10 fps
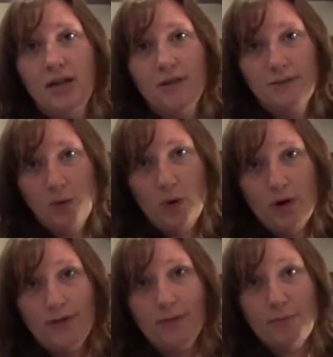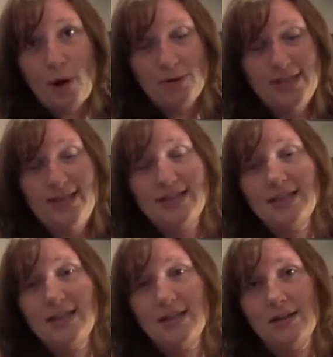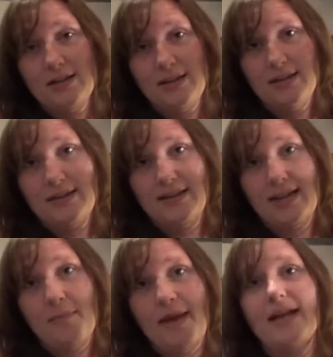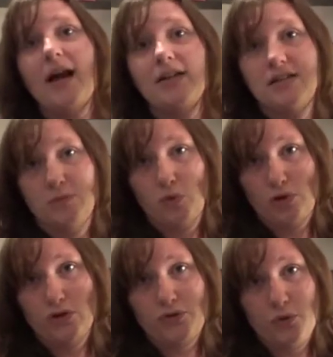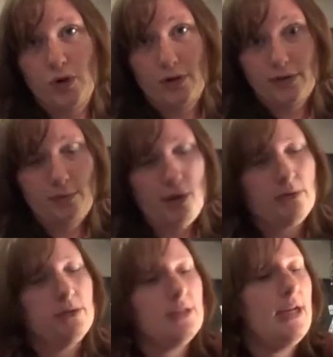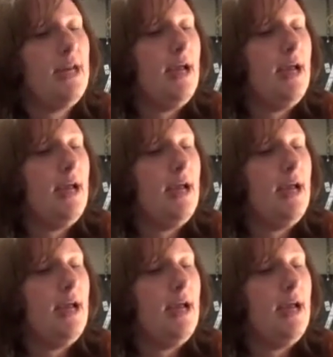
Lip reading: for the most, and this is the thing that I make custom orders for the most.